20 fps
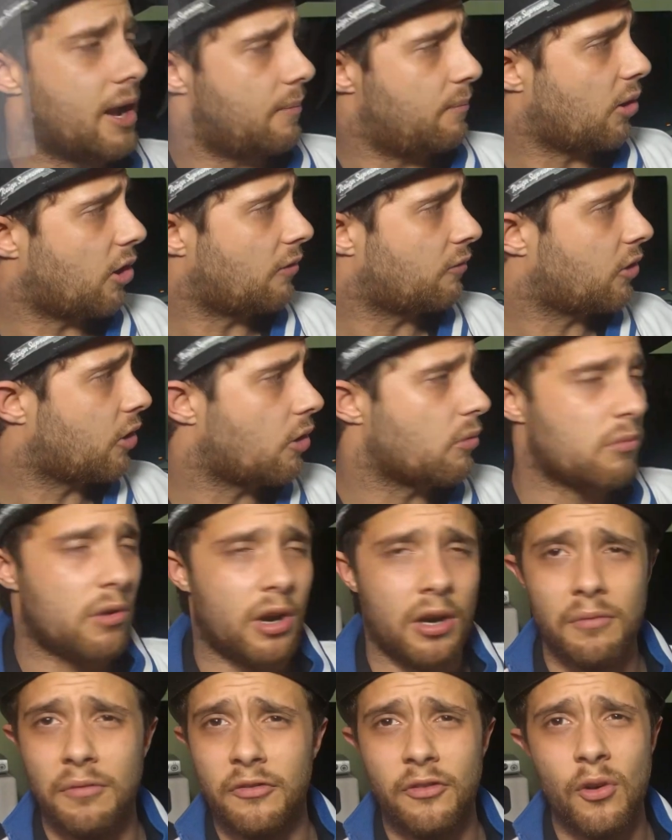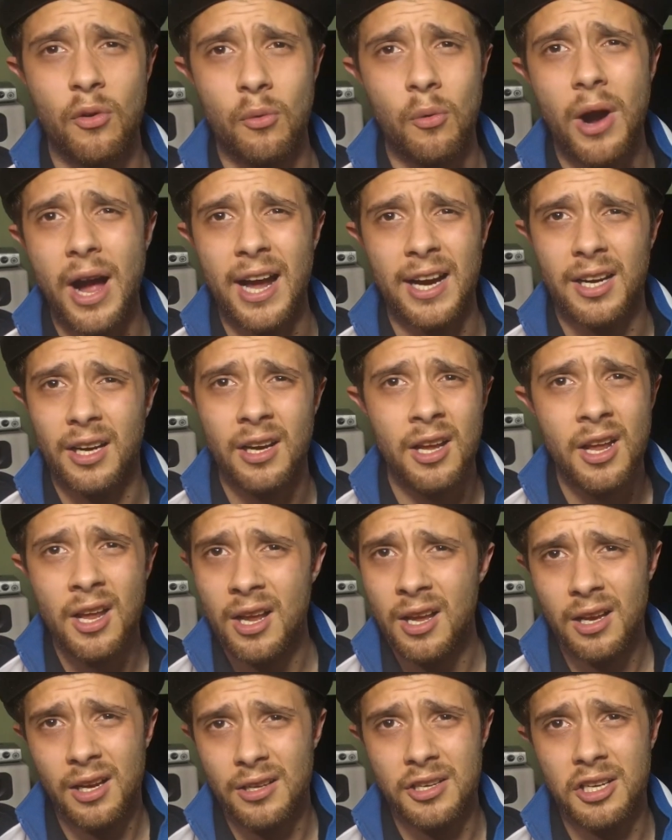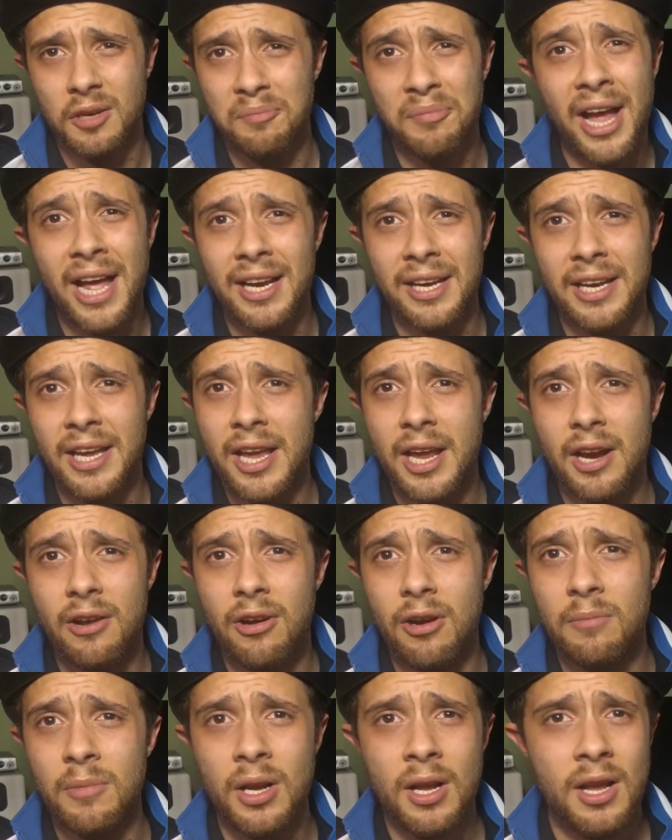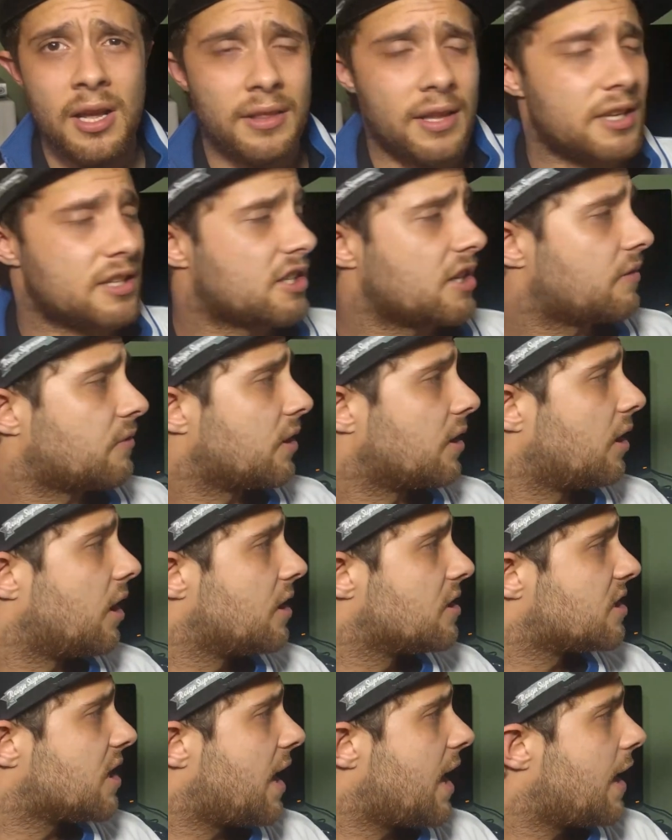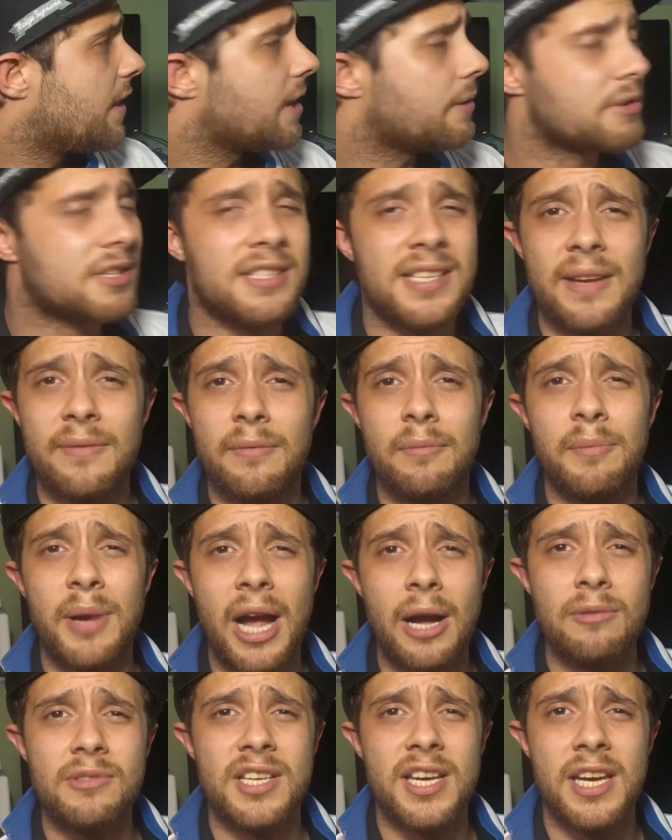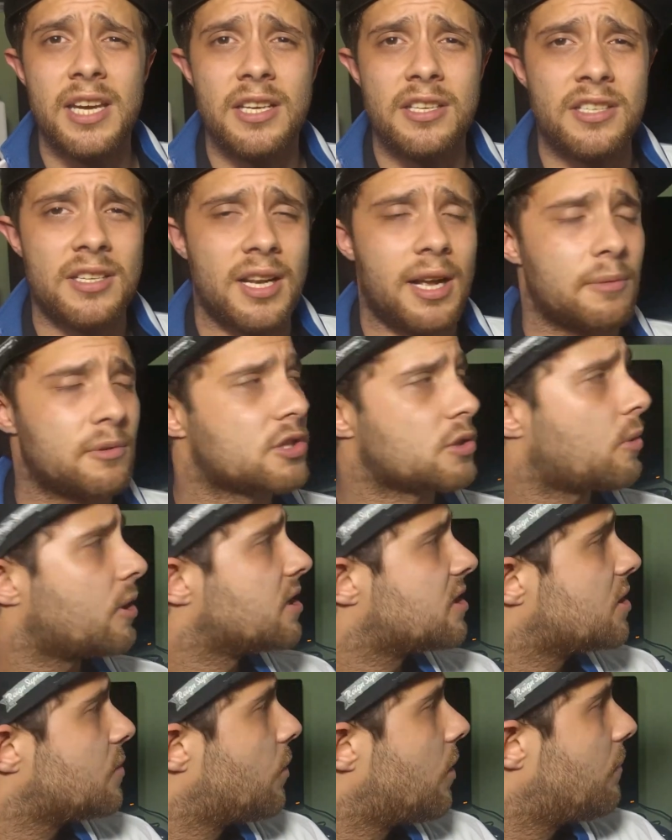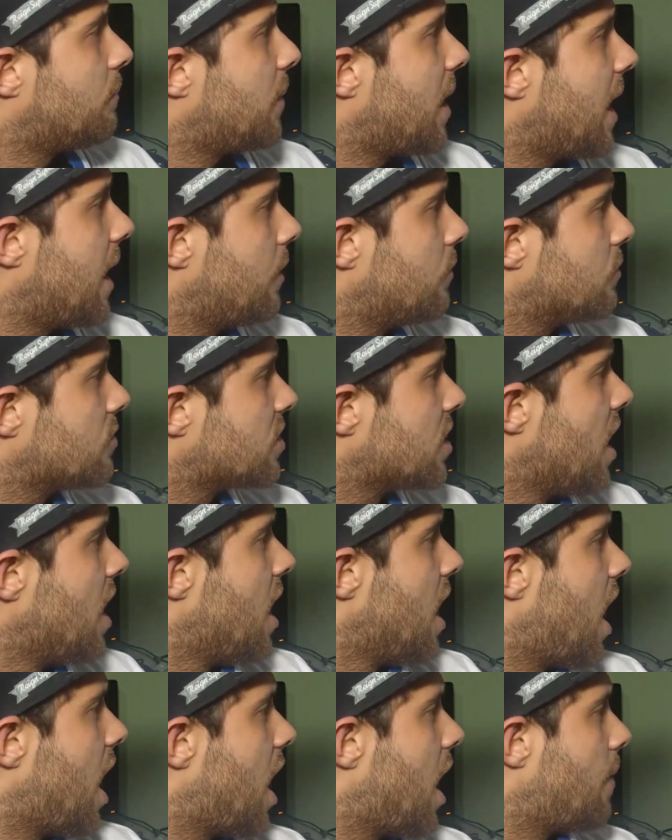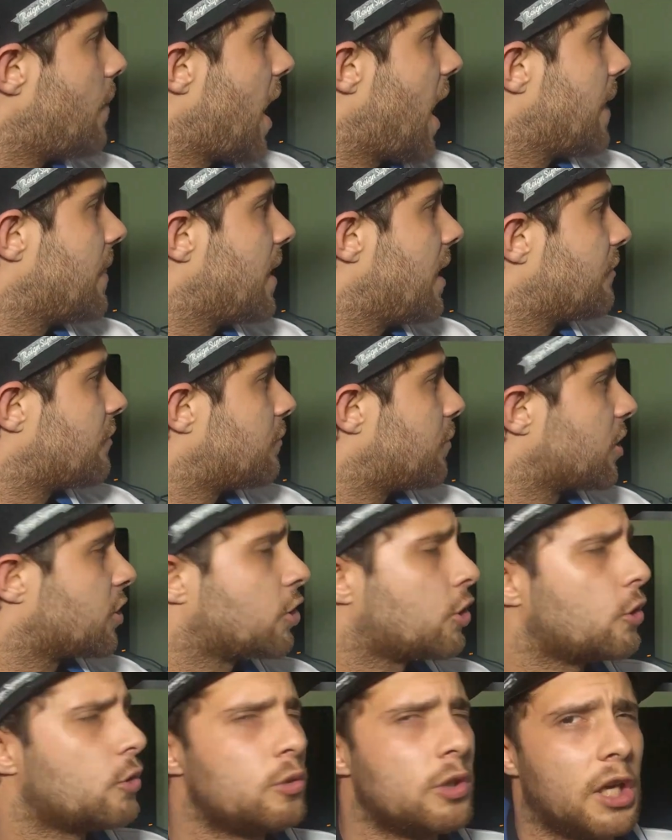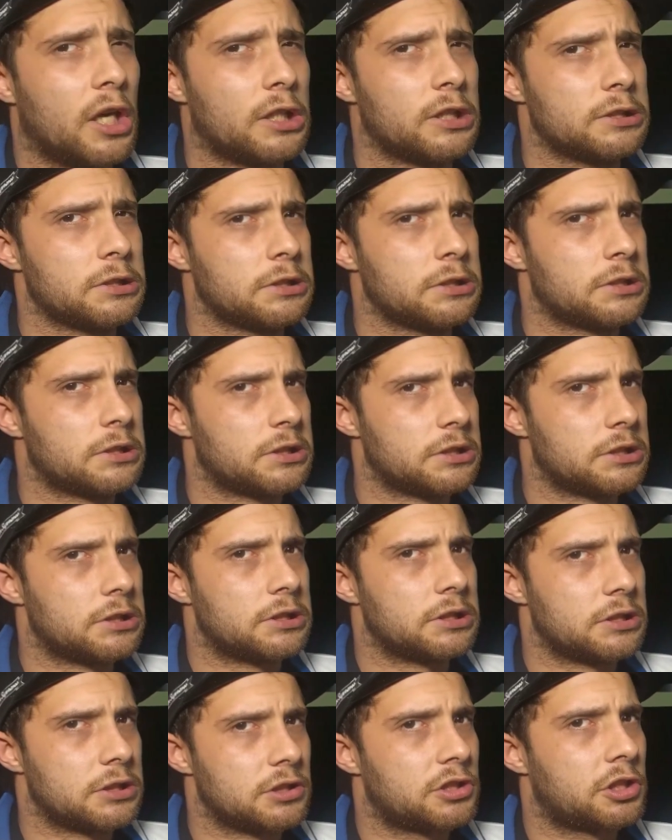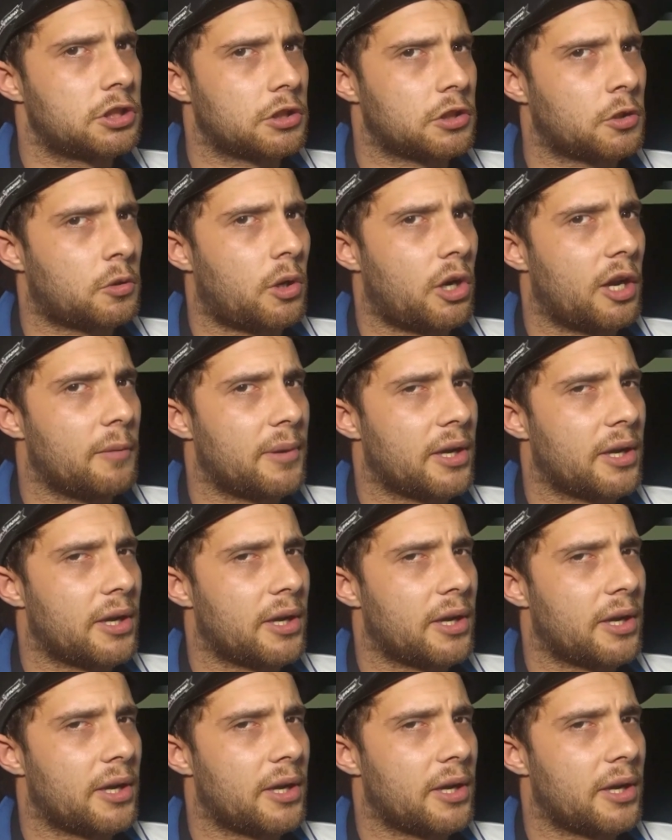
but I've got them running full whack. You can barely hear them. They're shifting loads of air. They were £7 each, so that was £21. And then for my cooler, took quite a big